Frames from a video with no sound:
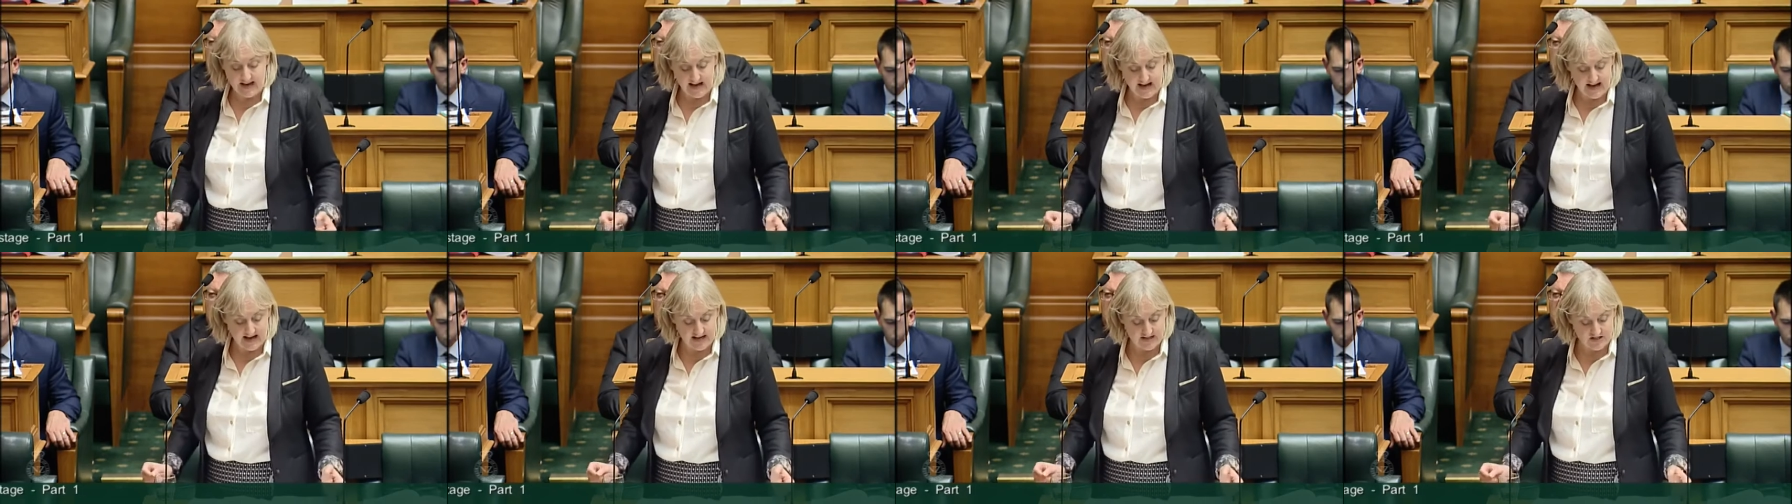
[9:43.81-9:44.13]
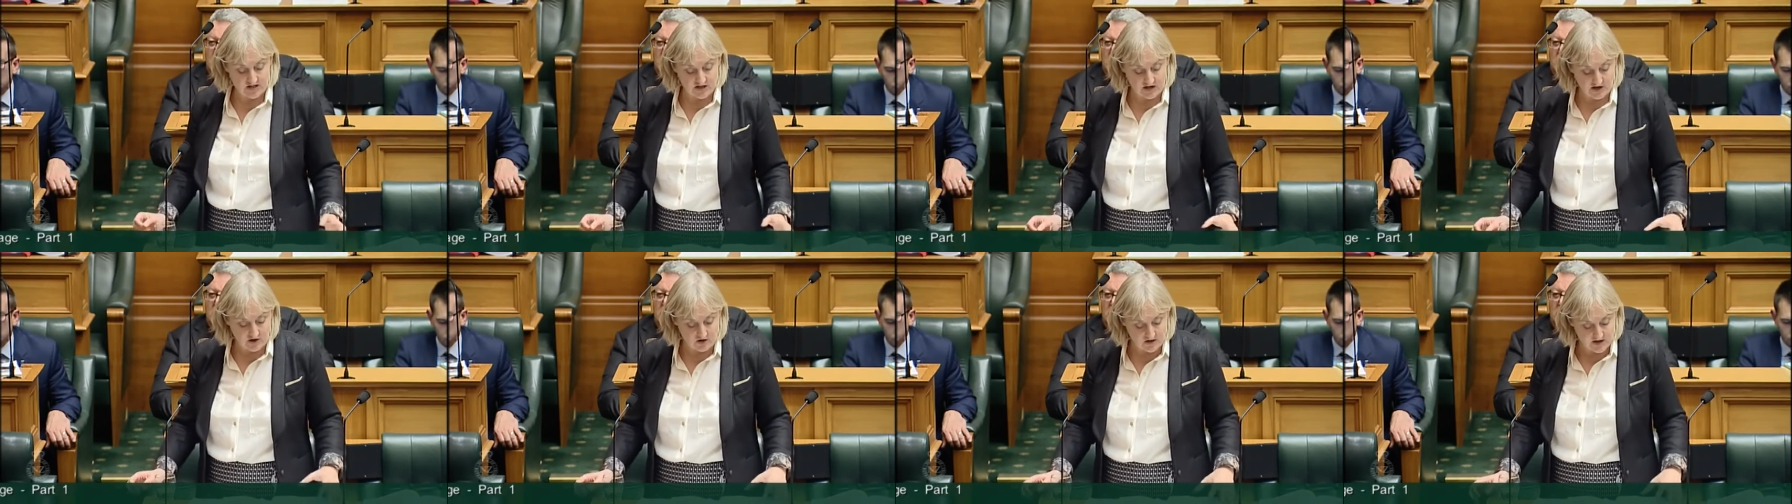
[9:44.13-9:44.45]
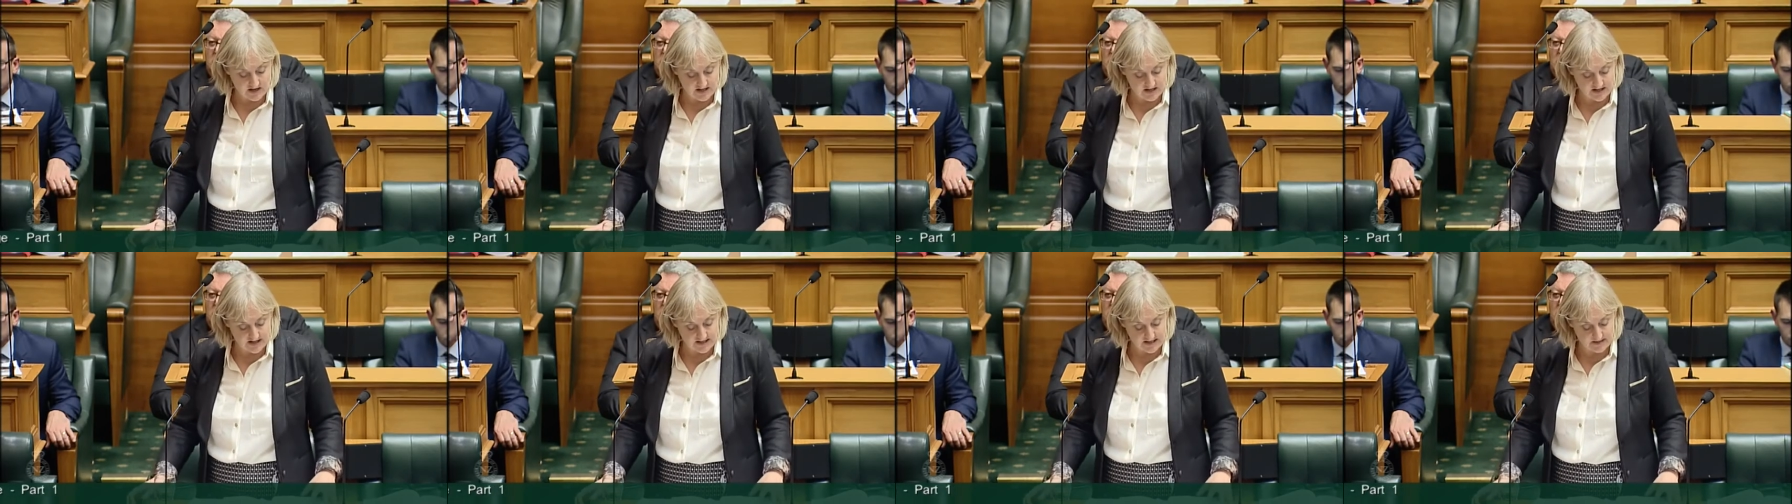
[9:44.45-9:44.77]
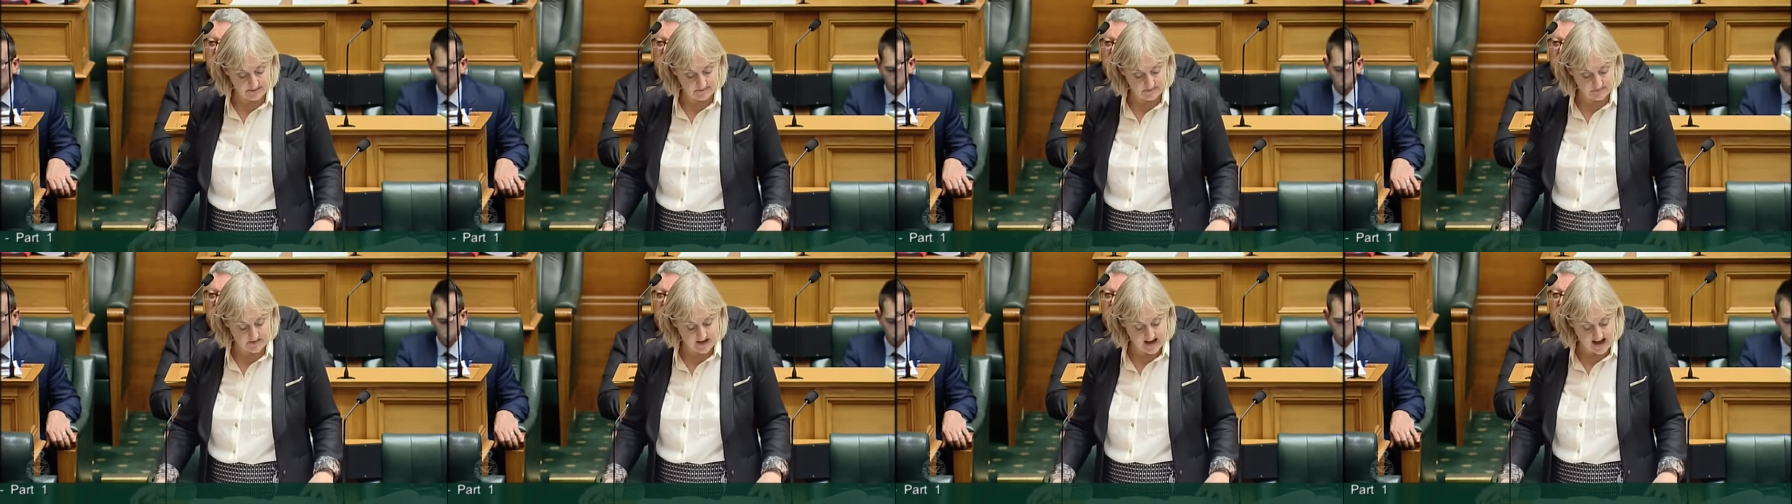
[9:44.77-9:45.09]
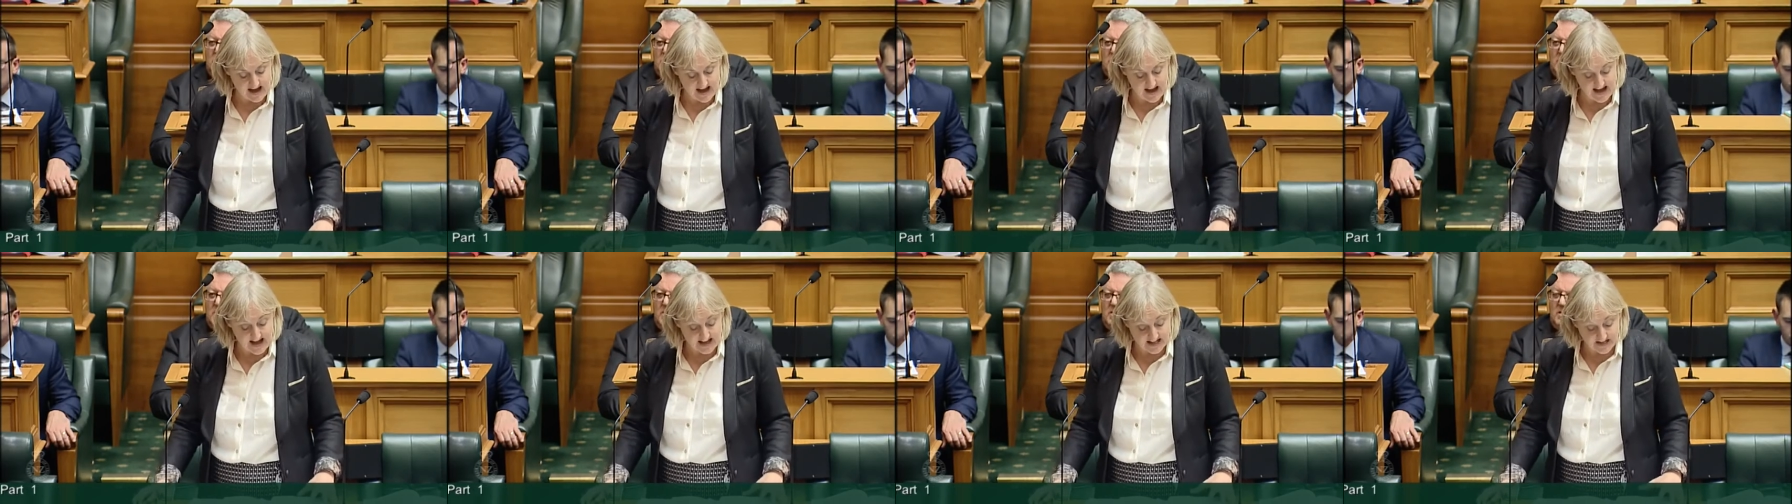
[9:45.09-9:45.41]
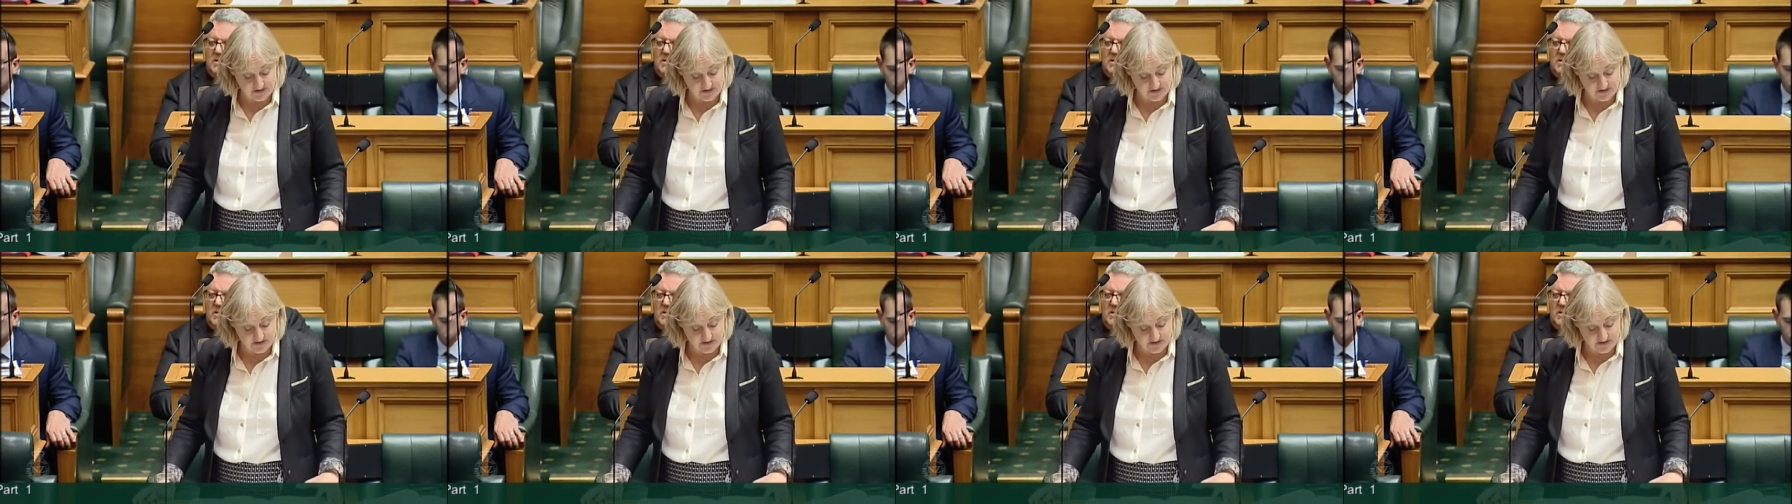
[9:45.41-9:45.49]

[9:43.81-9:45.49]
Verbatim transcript: uh, to look into them uh, and